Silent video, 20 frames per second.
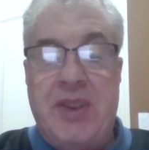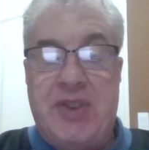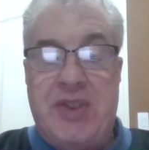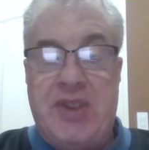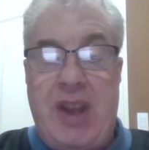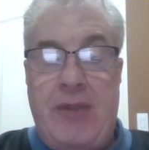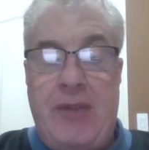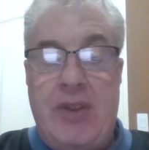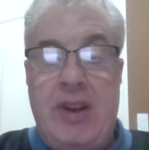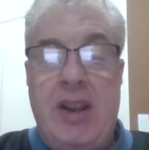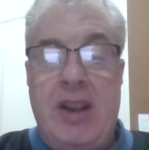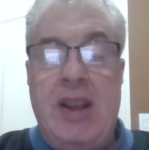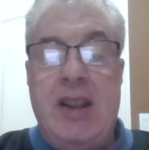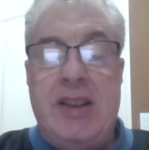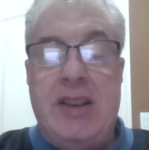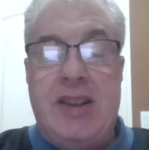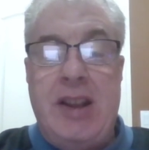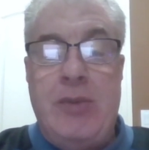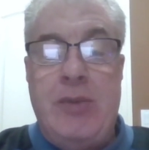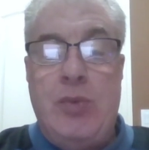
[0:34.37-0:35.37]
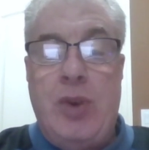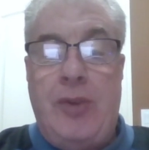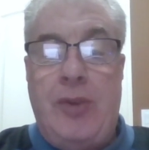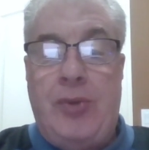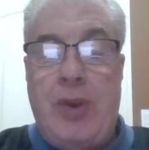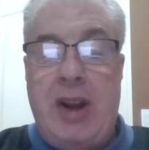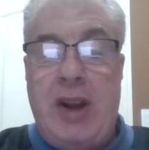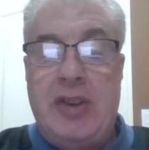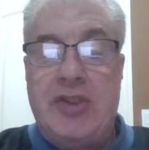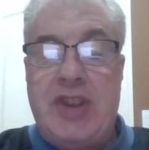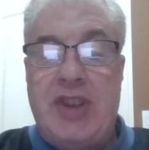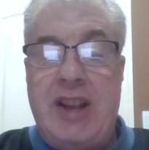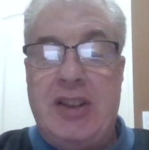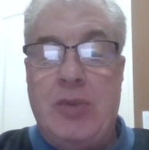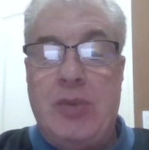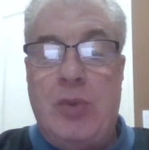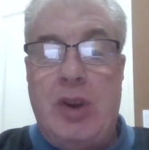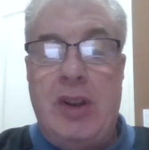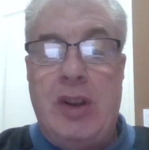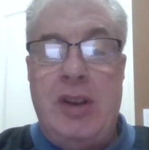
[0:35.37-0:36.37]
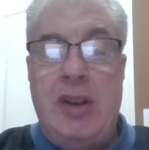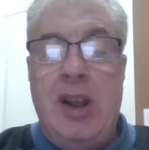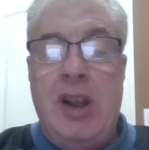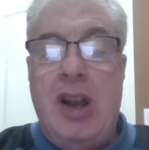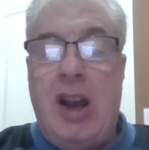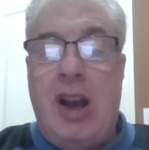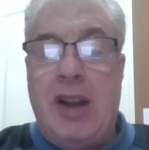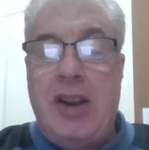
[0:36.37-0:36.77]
The 7, Tin Roof Raiders 8 to 1,